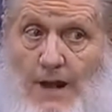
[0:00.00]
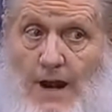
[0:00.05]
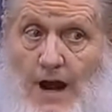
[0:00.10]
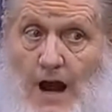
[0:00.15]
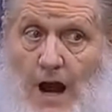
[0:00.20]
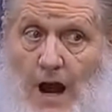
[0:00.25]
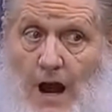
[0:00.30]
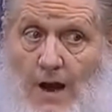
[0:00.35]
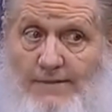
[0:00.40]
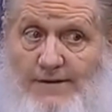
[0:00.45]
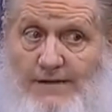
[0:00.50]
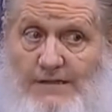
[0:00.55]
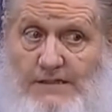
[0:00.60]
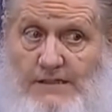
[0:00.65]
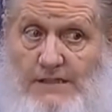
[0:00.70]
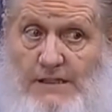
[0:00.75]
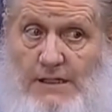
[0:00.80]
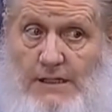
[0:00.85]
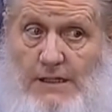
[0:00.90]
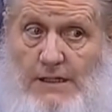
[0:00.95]
then
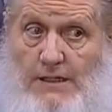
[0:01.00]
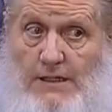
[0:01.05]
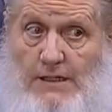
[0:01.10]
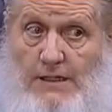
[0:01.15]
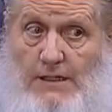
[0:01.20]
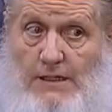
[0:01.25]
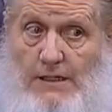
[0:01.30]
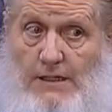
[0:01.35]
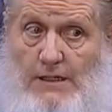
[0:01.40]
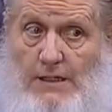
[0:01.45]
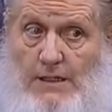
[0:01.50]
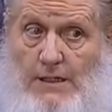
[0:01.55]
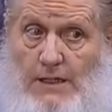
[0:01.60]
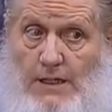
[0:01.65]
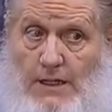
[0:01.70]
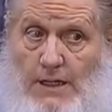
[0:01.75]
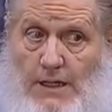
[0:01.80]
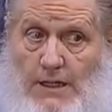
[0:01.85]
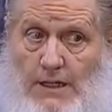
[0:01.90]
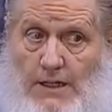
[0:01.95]
obviously
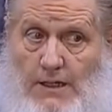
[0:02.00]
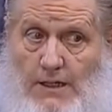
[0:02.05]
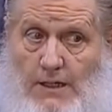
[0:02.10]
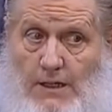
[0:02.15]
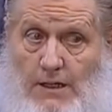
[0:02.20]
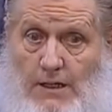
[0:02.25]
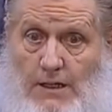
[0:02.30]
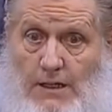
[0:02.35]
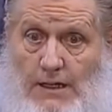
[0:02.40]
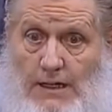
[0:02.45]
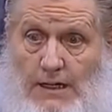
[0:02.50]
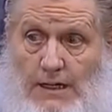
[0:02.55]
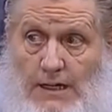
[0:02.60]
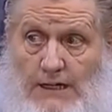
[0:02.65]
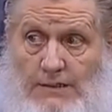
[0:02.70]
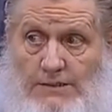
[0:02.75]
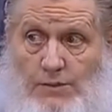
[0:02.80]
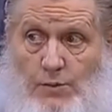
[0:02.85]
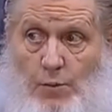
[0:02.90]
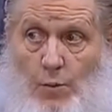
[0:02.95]
either he
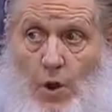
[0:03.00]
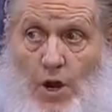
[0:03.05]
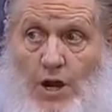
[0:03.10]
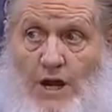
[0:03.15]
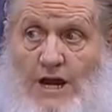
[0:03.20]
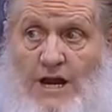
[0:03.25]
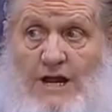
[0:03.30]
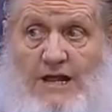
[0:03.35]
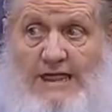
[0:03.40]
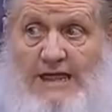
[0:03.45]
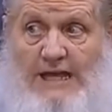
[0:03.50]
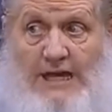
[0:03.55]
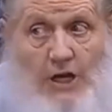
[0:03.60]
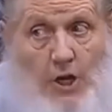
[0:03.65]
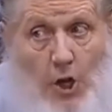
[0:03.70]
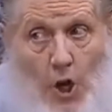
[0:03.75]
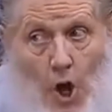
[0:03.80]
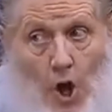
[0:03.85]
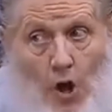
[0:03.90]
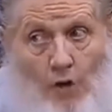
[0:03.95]
doesn't want
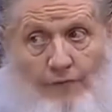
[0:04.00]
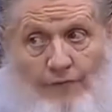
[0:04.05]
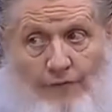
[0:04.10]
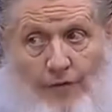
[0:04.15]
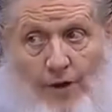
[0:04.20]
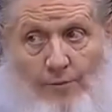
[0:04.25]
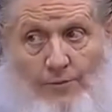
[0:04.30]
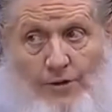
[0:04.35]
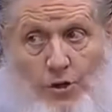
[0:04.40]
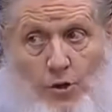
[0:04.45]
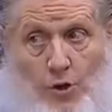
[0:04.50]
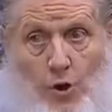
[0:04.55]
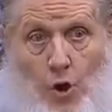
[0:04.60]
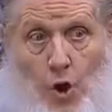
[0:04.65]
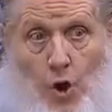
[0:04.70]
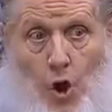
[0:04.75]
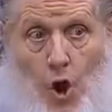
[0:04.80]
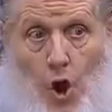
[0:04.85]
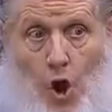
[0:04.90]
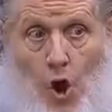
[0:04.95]
anything at all from you,